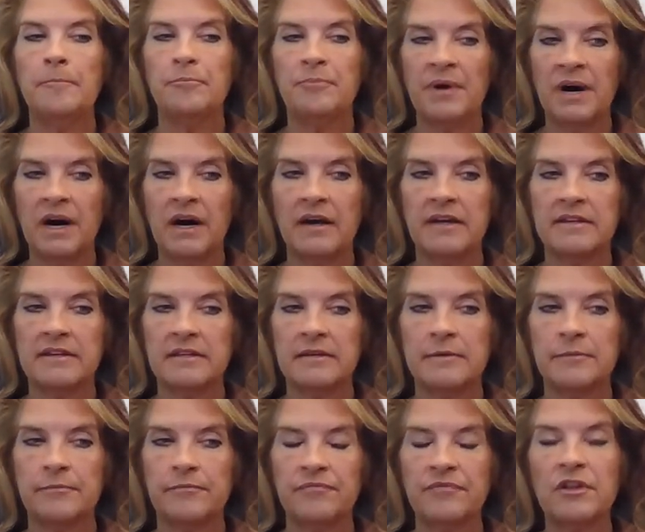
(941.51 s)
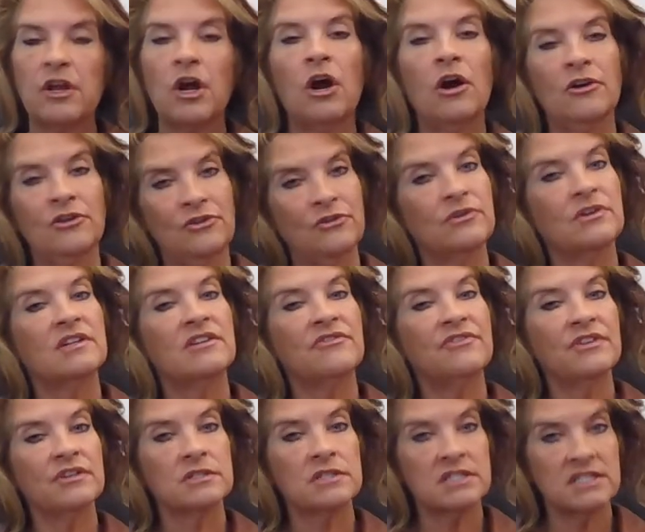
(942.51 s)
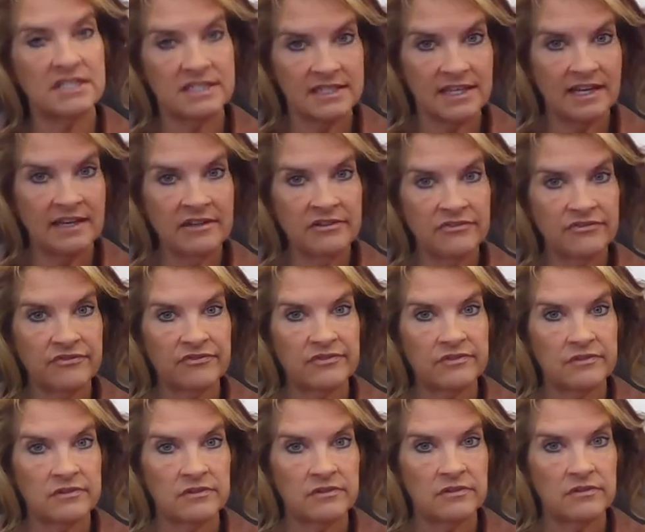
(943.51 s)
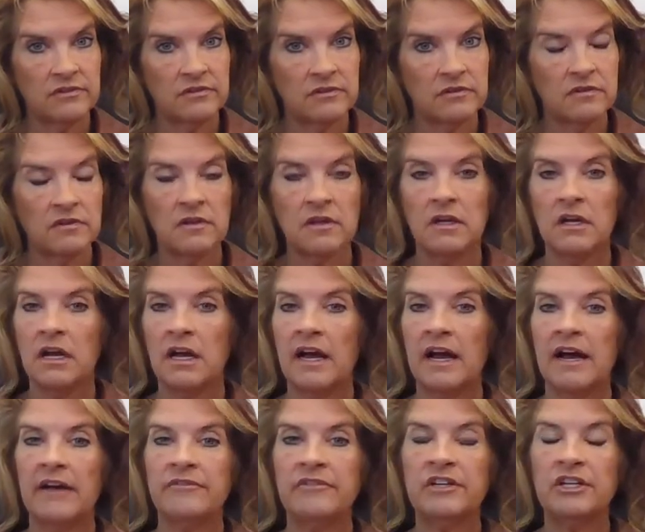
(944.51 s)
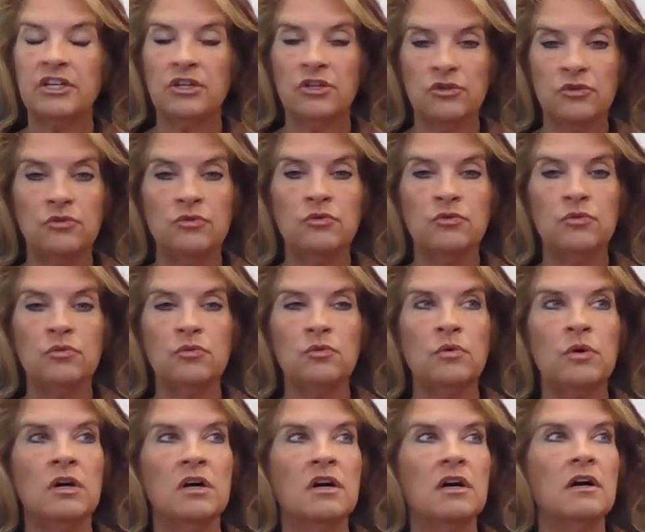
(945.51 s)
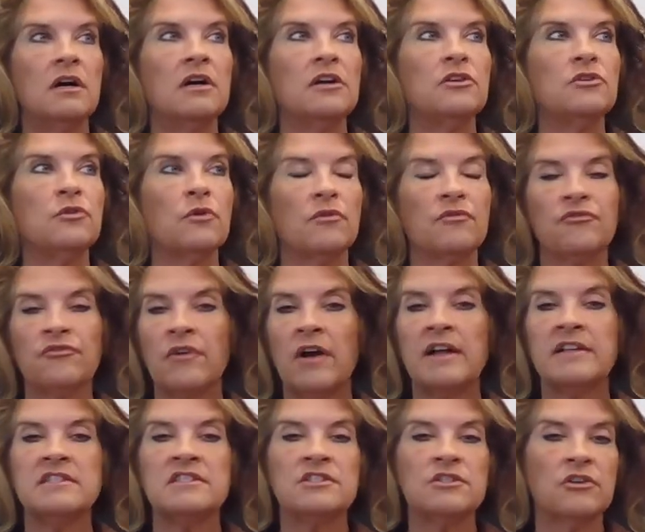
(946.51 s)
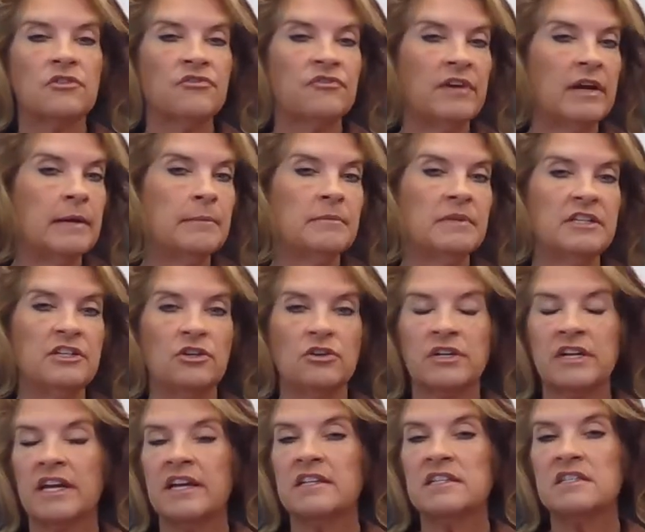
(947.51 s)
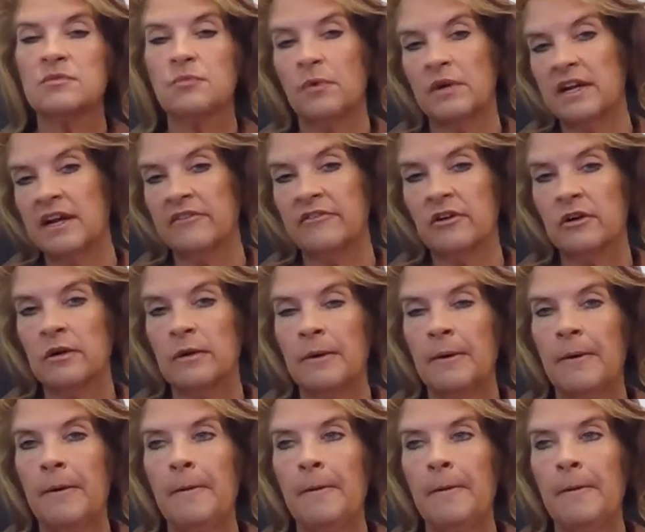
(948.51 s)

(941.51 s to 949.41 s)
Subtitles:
But are you going to feel safe having you, your friends, your family, your kids, whatever,